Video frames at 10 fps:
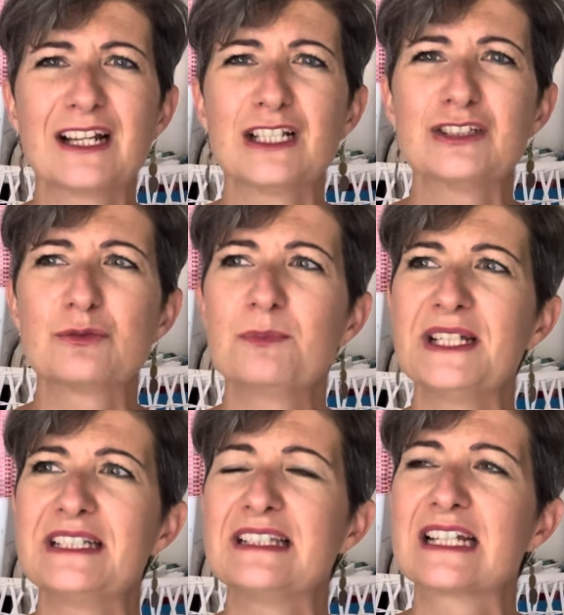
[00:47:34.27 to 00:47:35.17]
a little
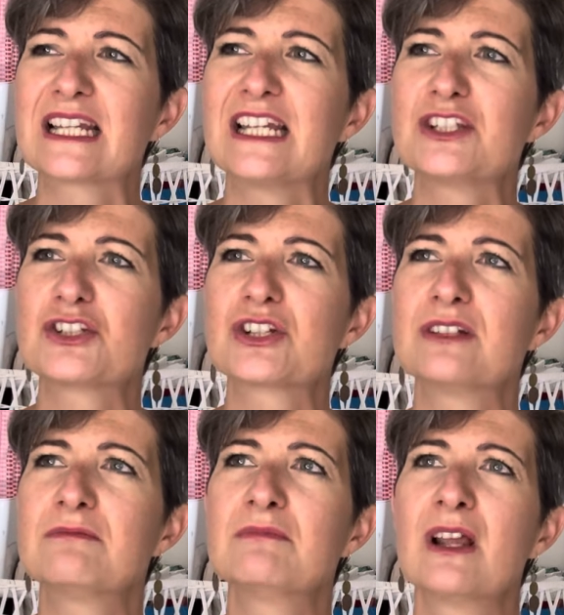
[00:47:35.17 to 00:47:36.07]
bit in the
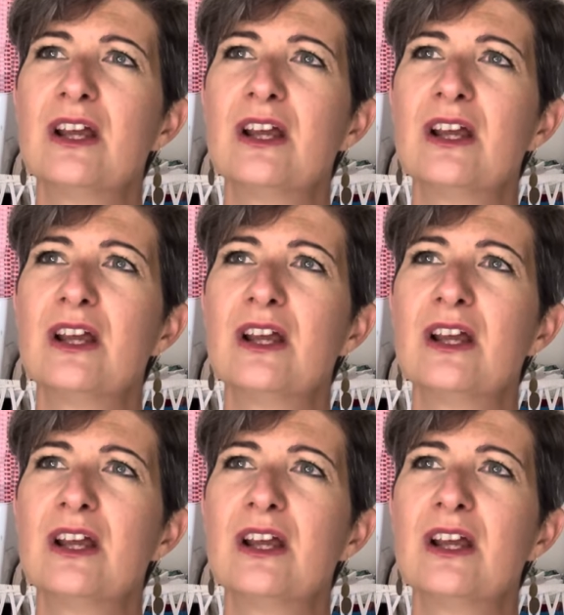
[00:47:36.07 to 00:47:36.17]
kitchen.